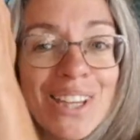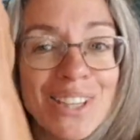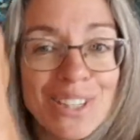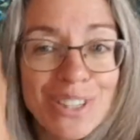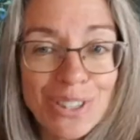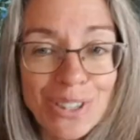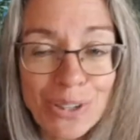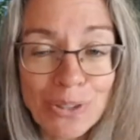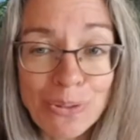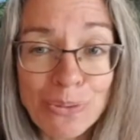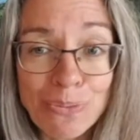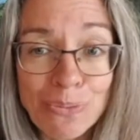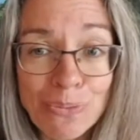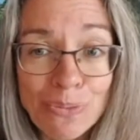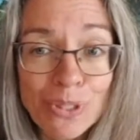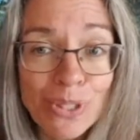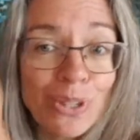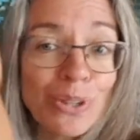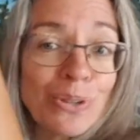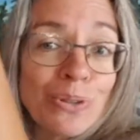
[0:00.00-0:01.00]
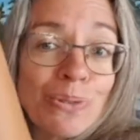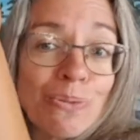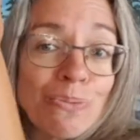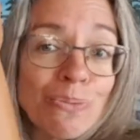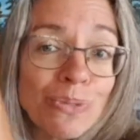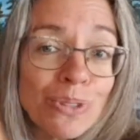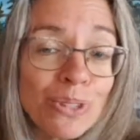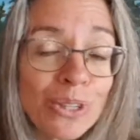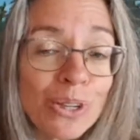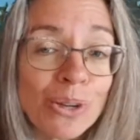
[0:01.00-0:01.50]
Zoom,
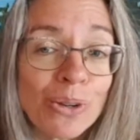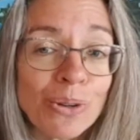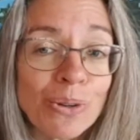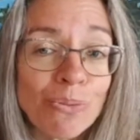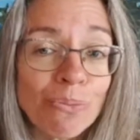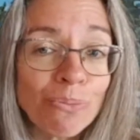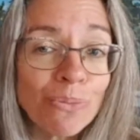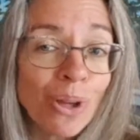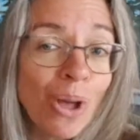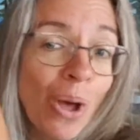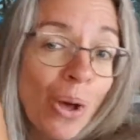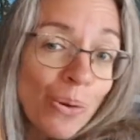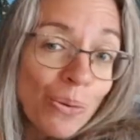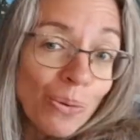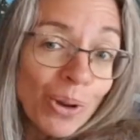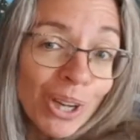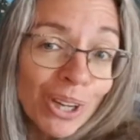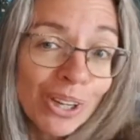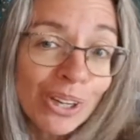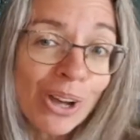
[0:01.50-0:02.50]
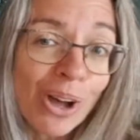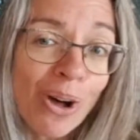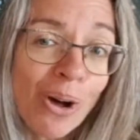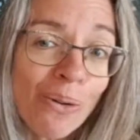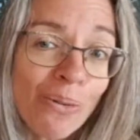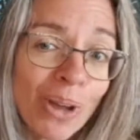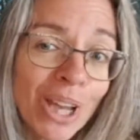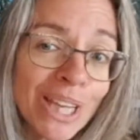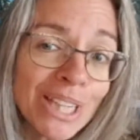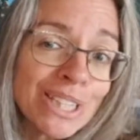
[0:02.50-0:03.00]
zoom, zoom, we're
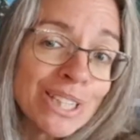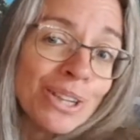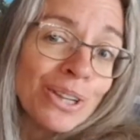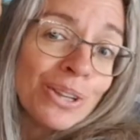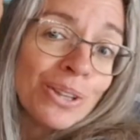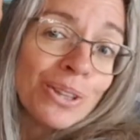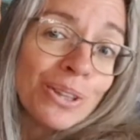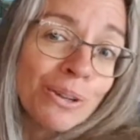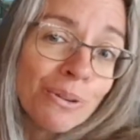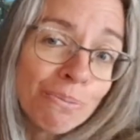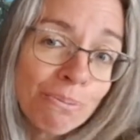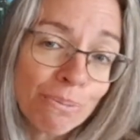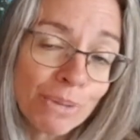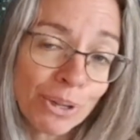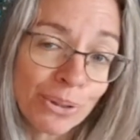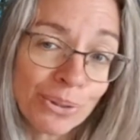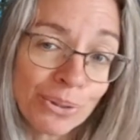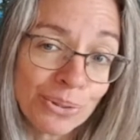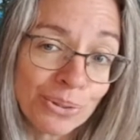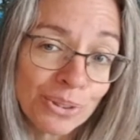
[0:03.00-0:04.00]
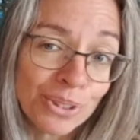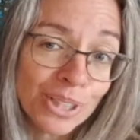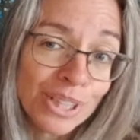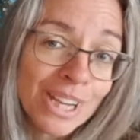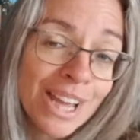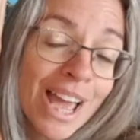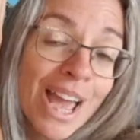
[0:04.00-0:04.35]
going to the moon.